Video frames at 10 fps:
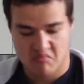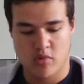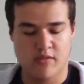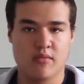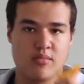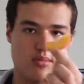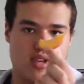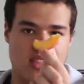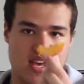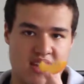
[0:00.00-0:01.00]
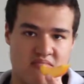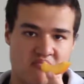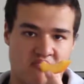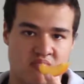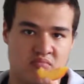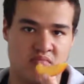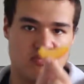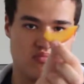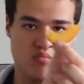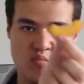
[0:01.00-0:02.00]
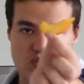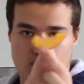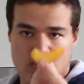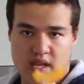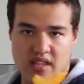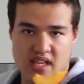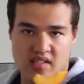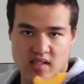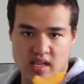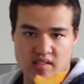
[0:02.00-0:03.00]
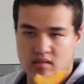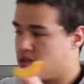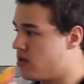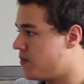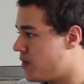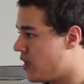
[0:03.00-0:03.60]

Preferably about that. About that size. I don't know if you